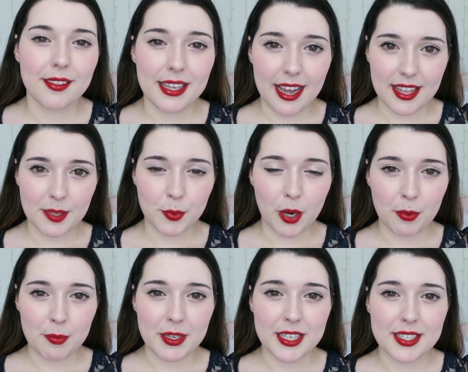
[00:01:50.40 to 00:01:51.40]
The other
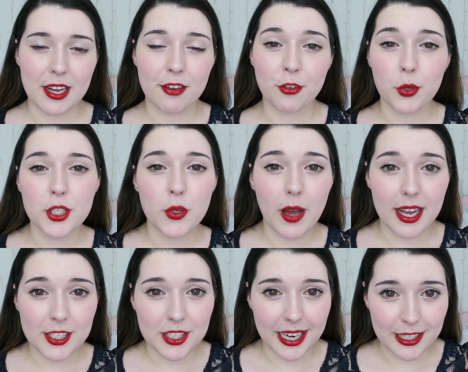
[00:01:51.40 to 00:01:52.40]
problem is that of course you are
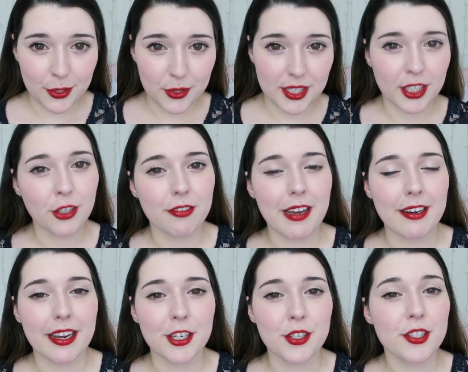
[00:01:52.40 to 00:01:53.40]
diluting your
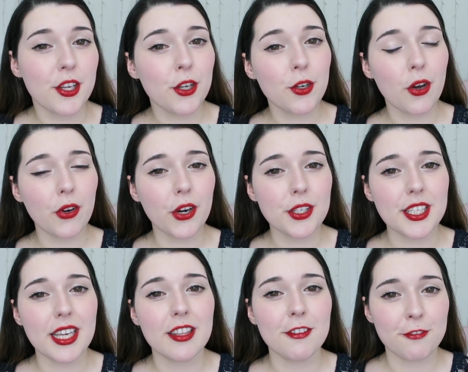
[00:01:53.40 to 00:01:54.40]
foundation, so you're not going to
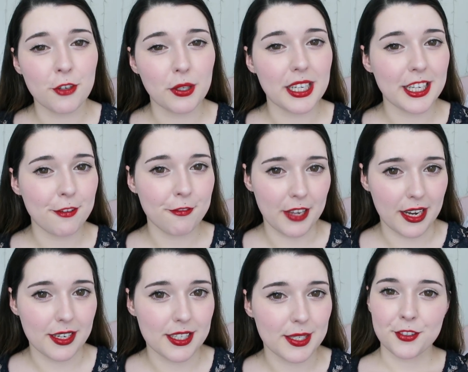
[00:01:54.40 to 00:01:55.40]
get the full effect.